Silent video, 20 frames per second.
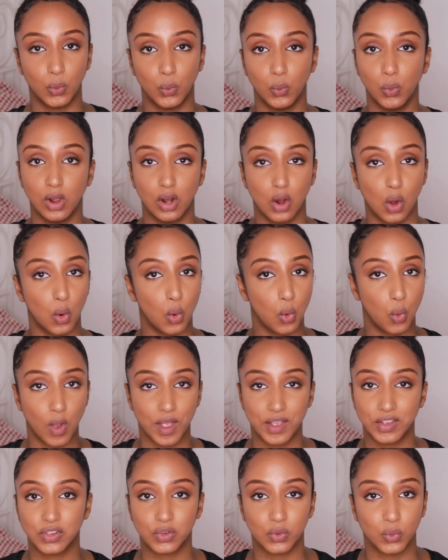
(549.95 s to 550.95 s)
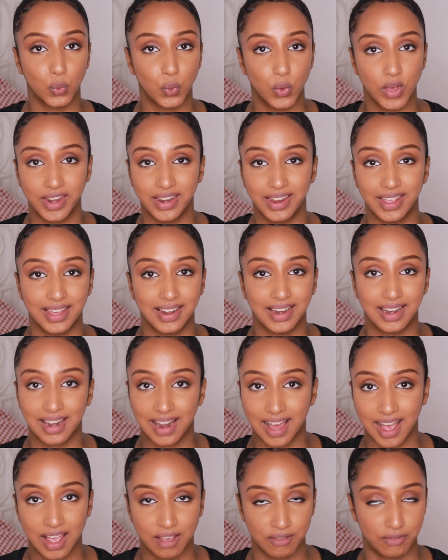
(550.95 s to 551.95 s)
will always win in
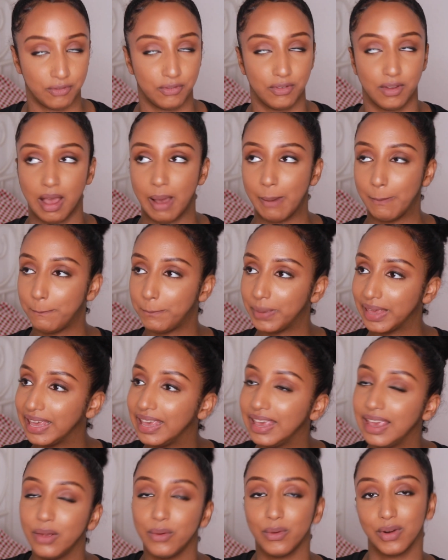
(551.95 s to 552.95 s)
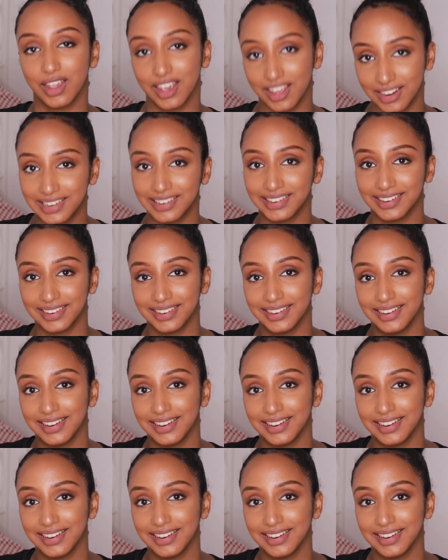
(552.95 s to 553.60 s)
life, period.